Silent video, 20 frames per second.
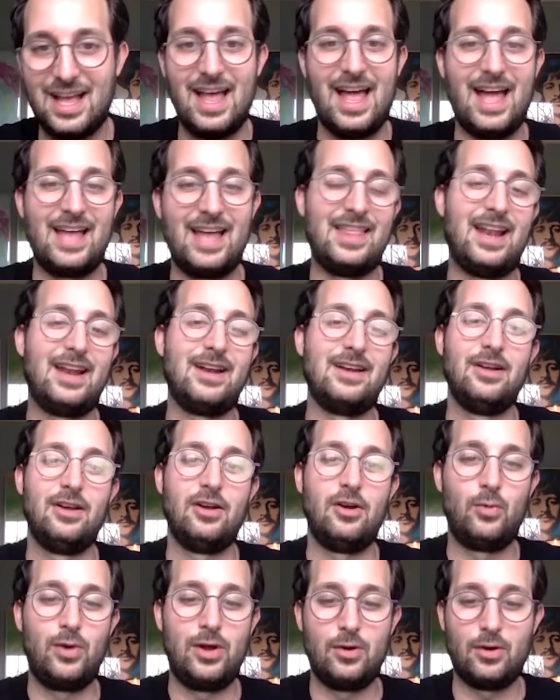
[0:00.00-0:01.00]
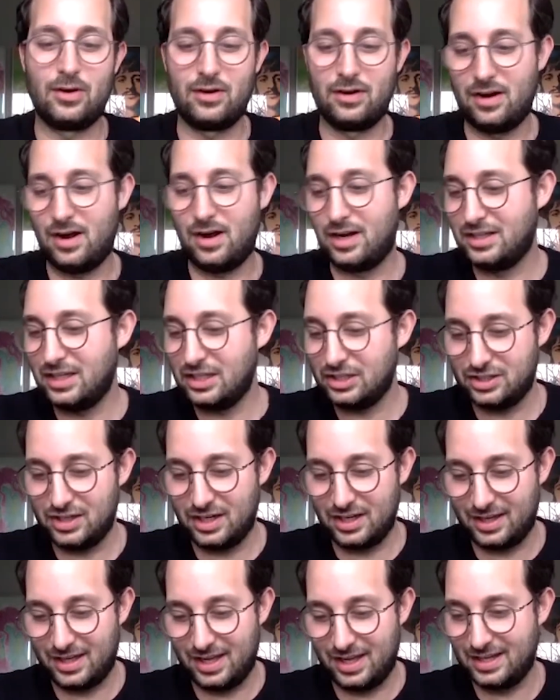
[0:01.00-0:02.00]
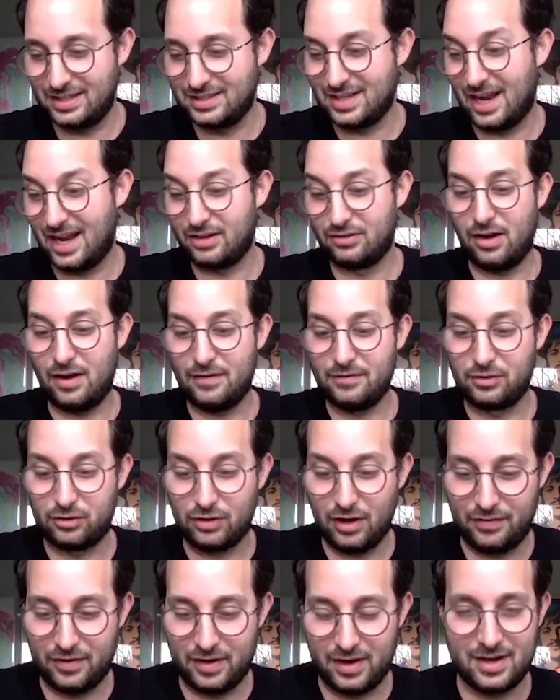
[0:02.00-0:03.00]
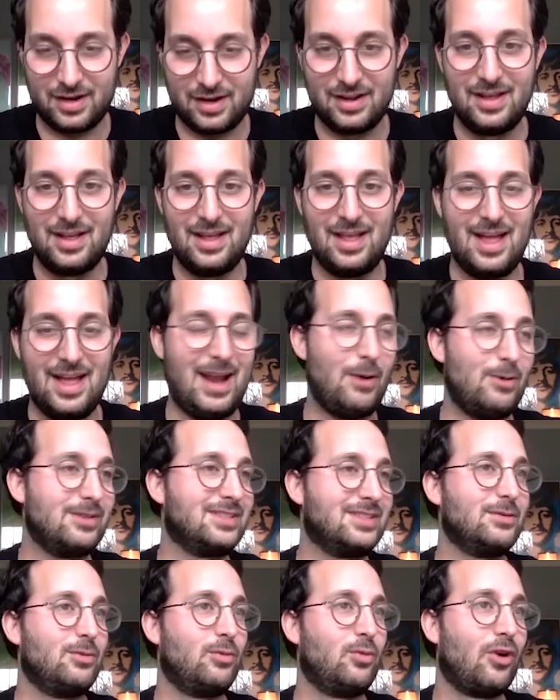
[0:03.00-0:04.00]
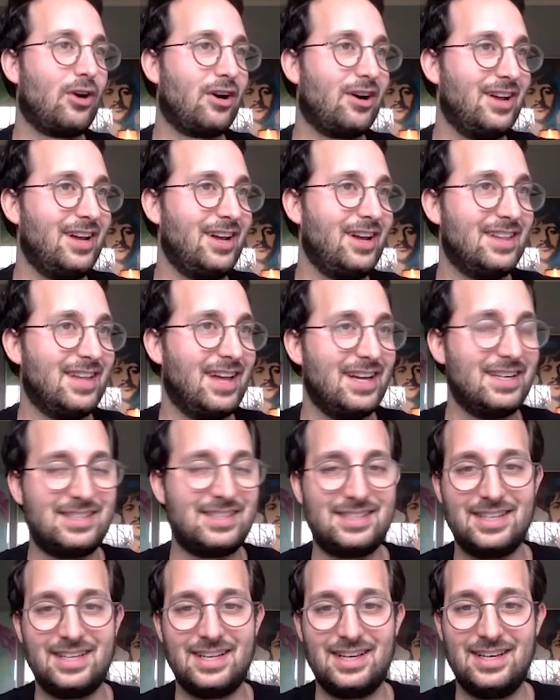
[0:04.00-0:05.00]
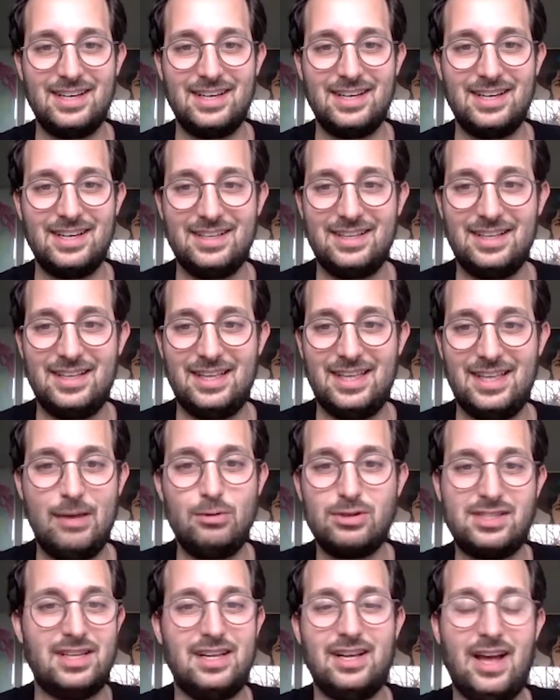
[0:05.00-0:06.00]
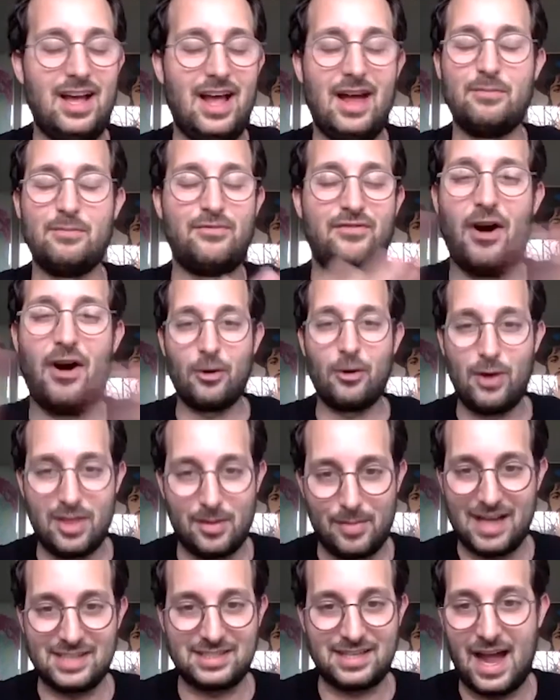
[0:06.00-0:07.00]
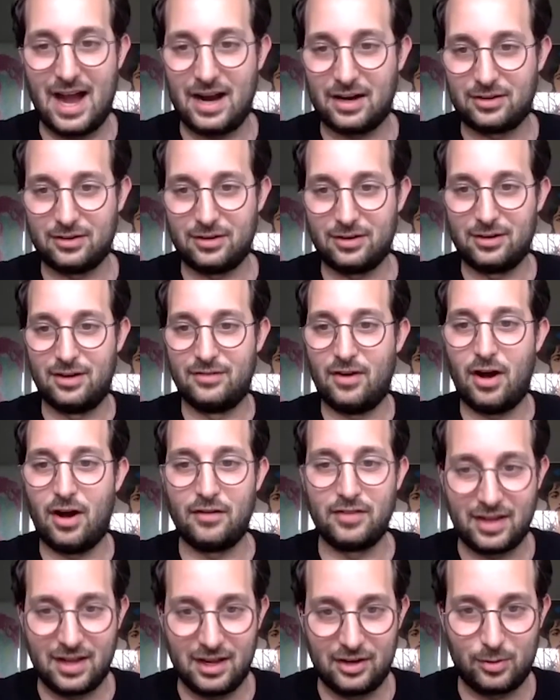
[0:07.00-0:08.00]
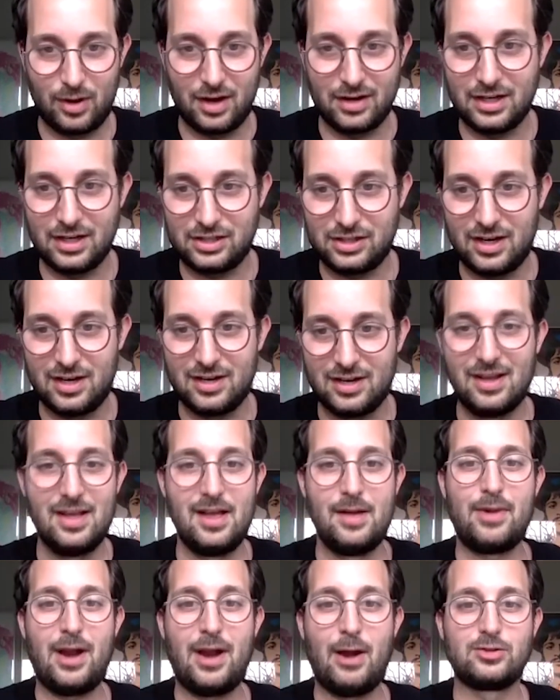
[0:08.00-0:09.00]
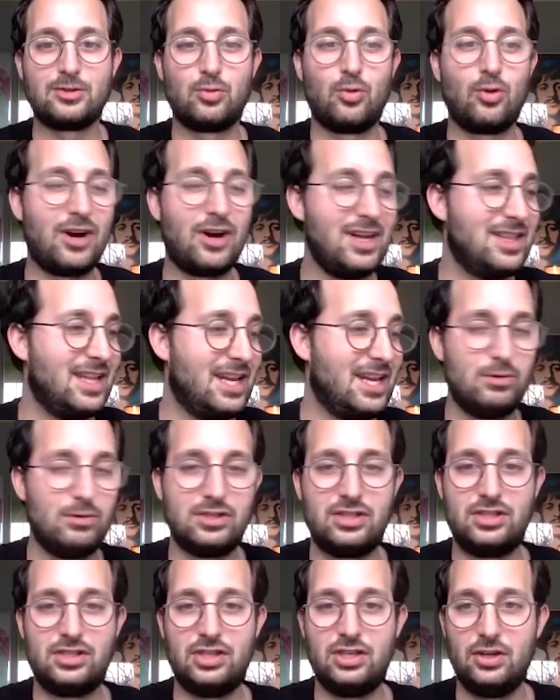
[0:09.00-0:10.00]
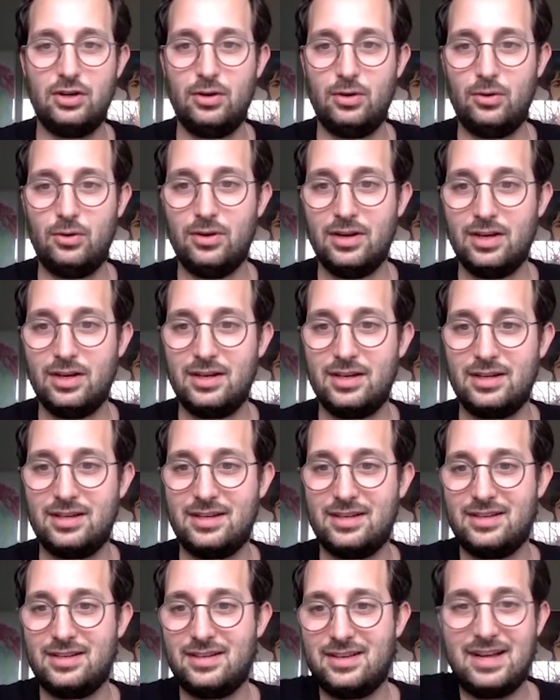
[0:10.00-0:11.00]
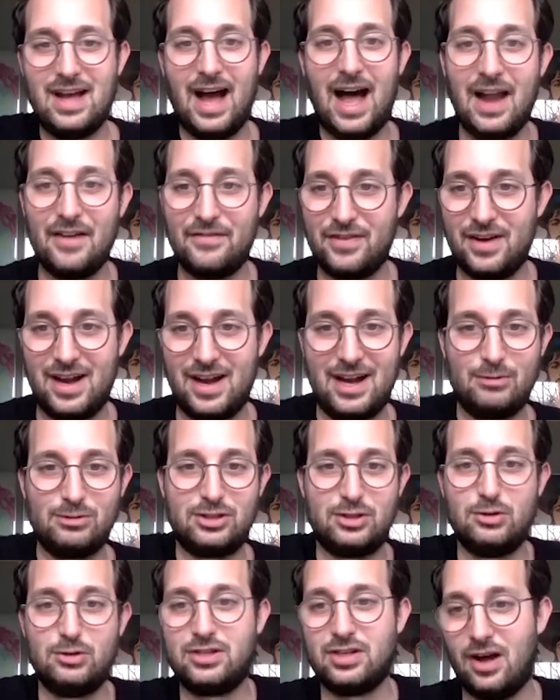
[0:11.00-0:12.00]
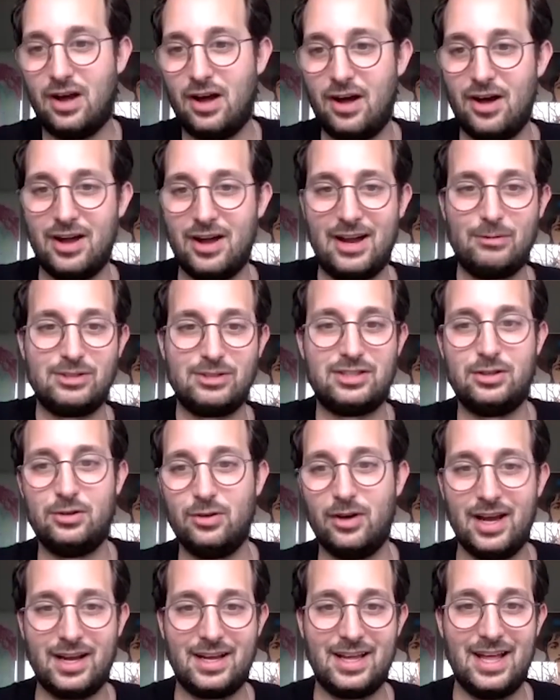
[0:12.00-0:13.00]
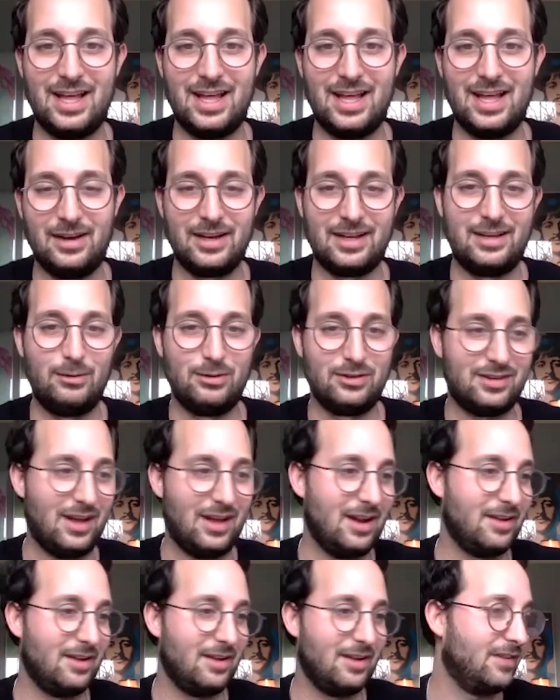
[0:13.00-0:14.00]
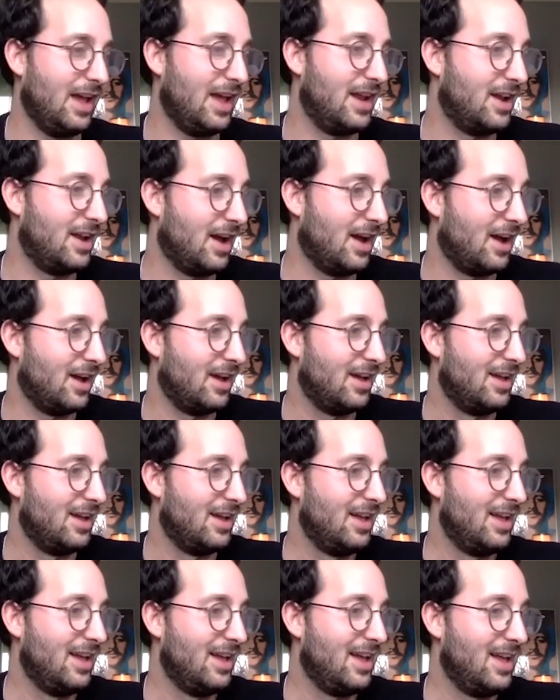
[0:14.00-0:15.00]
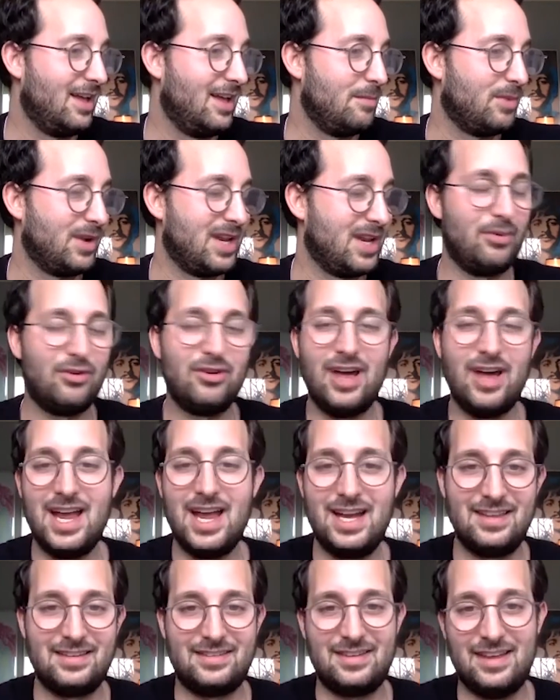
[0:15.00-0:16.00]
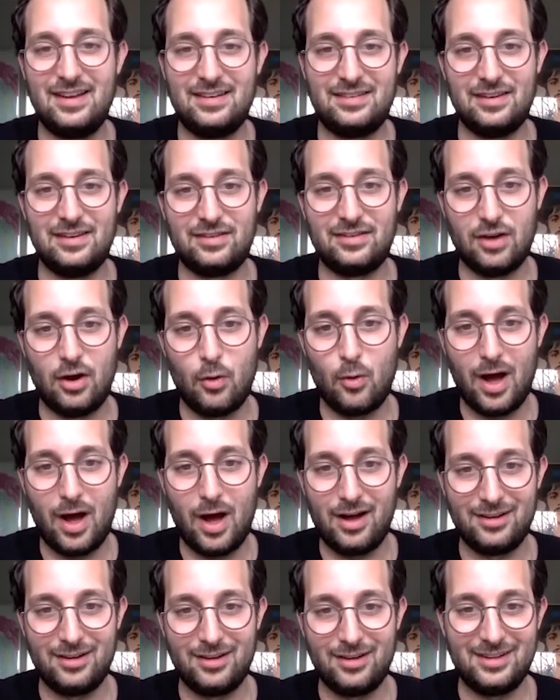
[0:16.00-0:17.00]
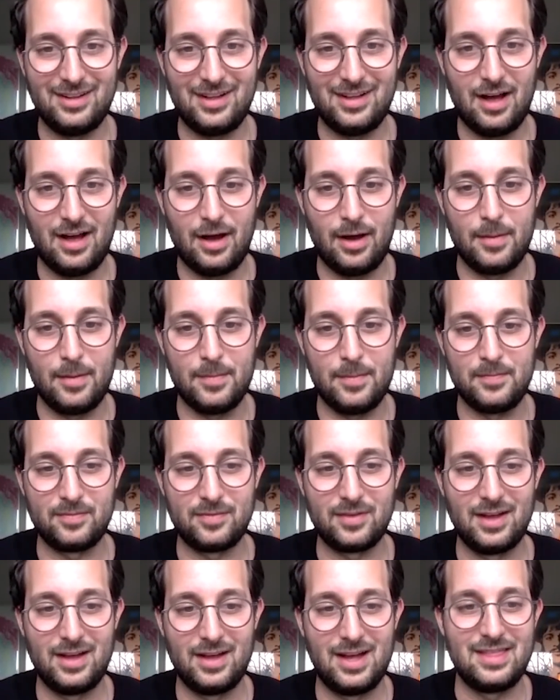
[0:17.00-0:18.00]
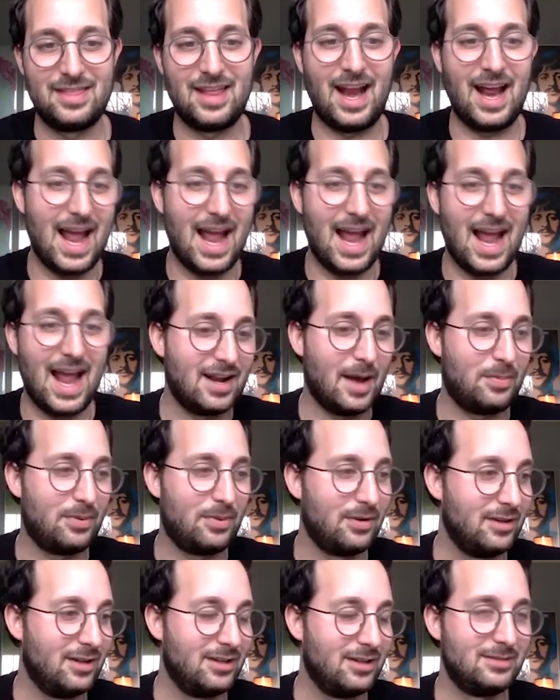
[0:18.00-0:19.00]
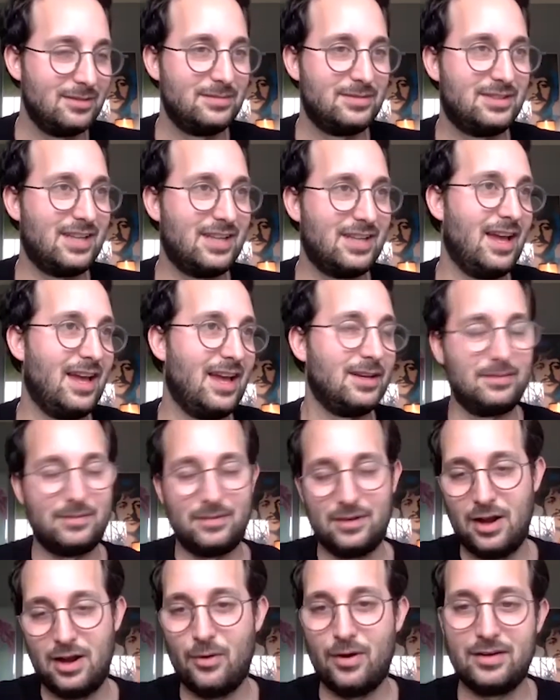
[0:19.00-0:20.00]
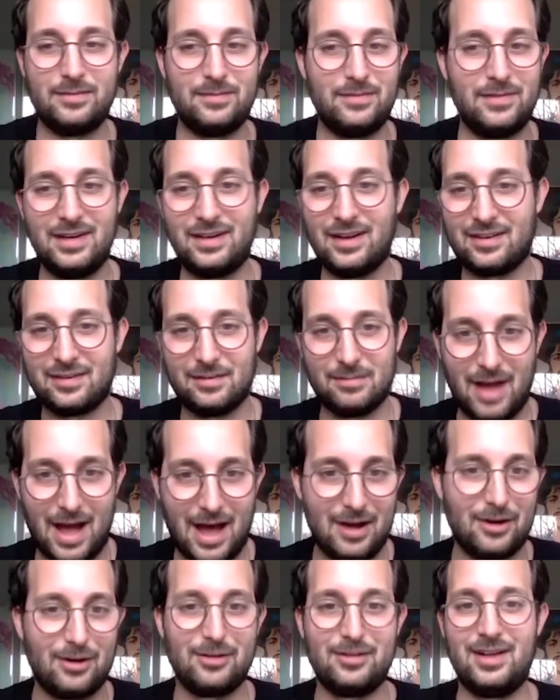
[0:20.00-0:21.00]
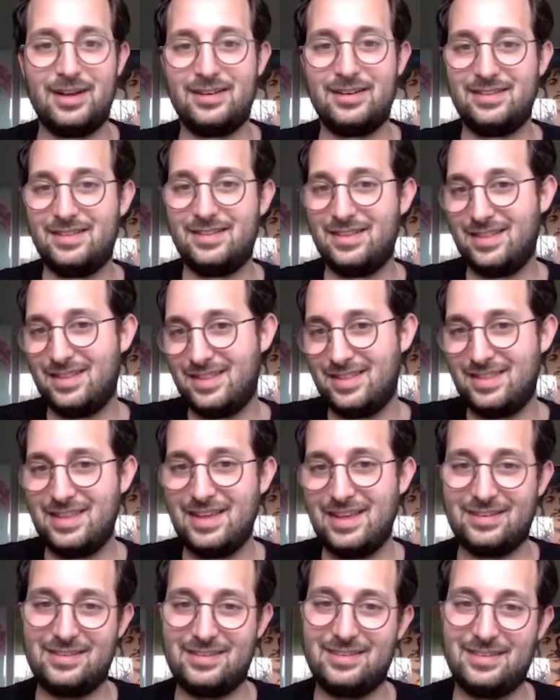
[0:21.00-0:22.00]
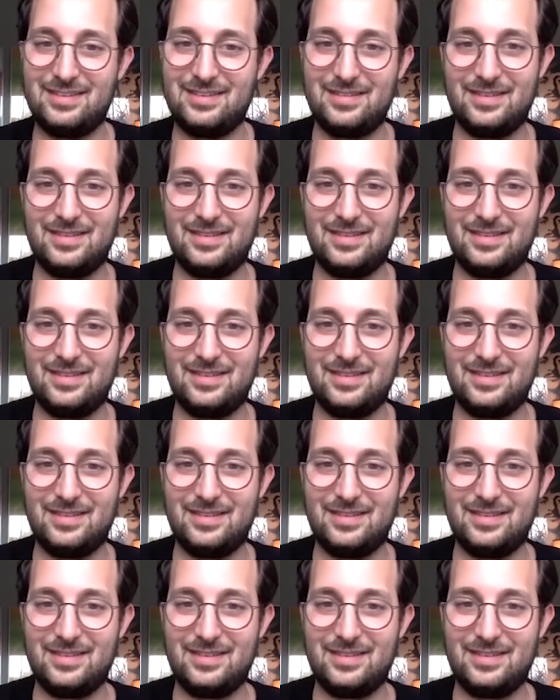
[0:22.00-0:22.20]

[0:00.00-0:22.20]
And then we were auditioning kids and I loved Griffin. And I was worried that he was far the best actor of all the kids we auditioned, but I was worried that he was too confident. He was too tall and he was too like, and like he was kind of, but he played this innocent so well, that I ended up saying, you know what, it doesn't matter that these